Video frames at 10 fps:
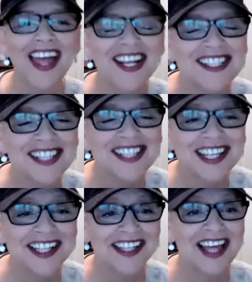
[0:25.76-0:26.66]
And I
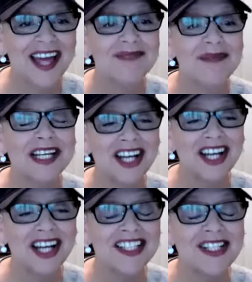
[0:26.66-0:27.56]
say it like that
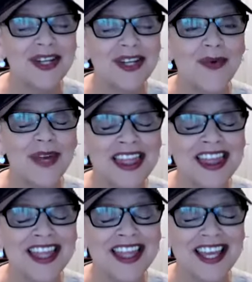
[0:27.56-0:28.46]
because
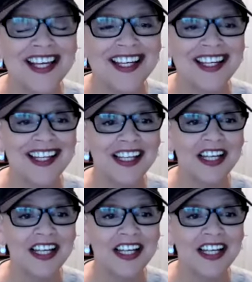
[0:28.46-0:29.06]
we think